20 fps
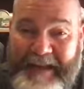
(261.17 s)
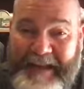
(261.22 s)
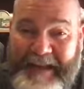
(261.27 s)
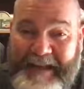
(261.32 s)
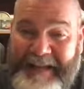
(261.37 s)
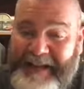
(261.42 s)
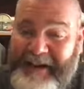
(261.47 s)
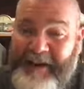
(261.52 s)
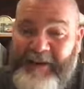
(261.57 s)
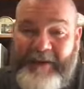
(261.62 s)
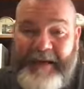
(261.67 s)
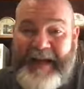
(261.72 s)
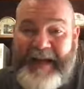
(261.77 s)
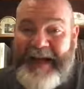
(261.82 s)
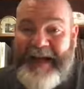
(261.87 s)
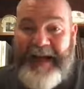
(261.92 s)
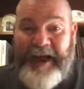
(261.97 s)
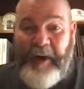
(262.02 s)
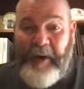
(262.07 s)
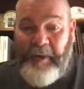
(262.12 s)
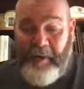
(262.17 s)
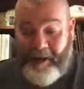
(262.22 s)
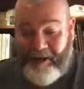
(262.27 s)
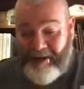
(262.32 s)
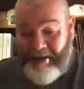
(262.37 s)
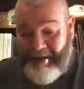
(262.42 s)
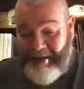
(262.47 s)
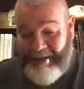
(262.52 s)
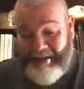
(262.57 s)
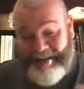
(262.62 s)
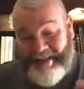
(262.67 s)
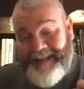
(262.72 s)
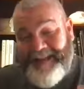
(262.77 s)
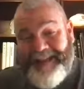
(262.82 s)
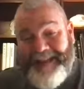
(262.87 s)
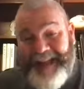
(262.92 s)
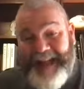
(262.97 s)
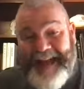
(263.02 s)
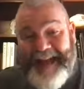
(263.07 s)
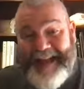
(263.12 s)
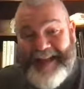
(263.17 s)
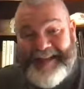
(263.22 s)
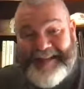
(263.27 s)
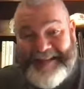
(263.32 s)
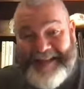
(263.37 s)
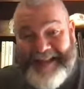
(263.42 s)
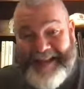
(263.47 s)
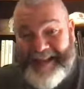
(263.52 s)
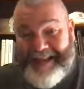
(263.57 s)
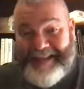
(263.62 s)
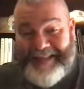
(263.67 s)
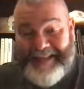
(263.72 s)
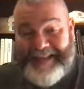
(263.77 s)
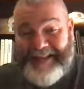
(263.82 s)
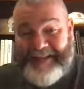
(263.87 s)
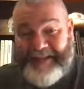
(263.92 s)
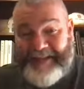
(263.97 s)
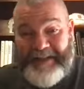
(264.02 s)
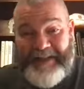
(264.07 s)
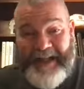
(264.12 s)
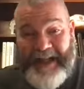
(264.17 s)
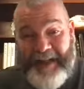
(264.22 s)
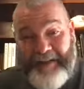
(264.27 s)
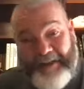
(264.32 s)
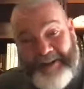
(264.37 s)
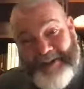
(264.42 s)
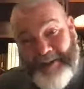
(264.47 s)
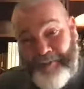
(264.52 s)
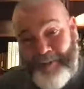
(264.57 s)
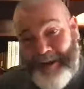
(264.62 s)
You know, oh, you know, and again, I hate to tell you this, and because I've